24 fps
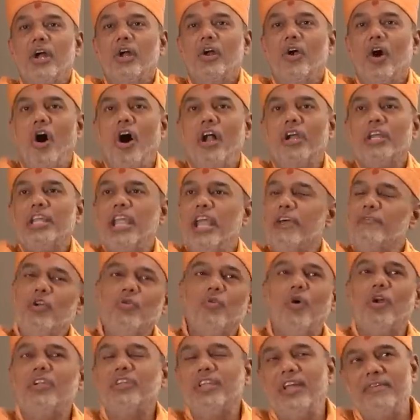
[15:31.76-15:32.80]
God gave
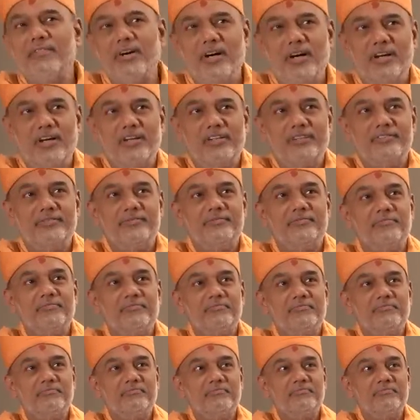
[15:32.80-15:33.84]
you whatever,
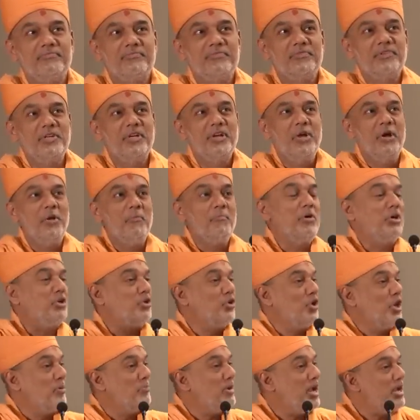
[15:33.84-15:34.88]
but
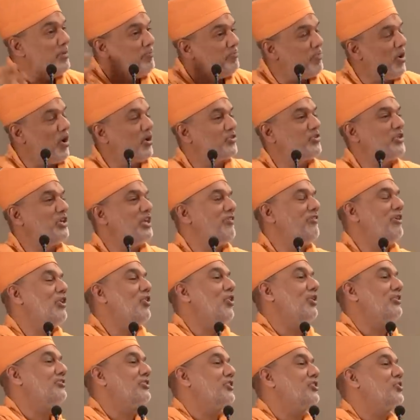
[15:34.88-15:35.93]
you remain positive in
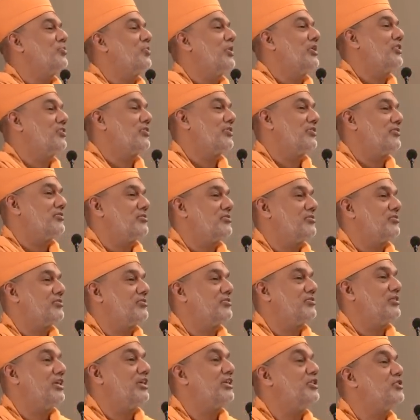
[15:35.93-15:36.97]
all
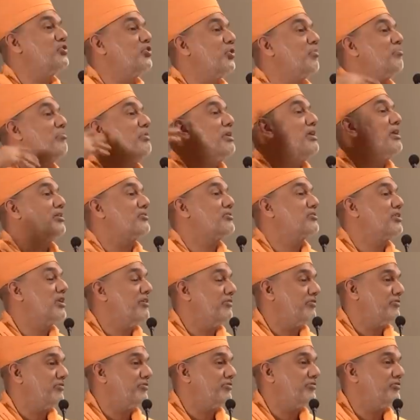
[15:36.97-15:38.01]
situations. That is your biggest
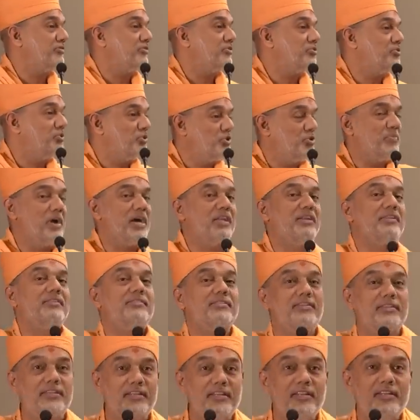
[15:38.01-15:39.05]
gift to
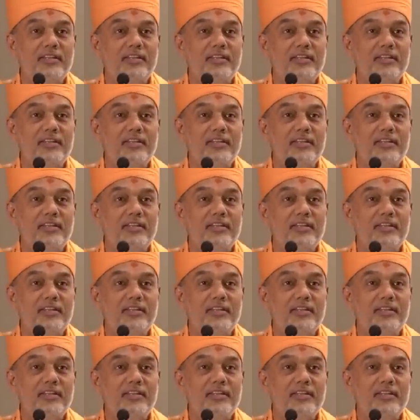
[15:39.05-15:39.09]
humanity.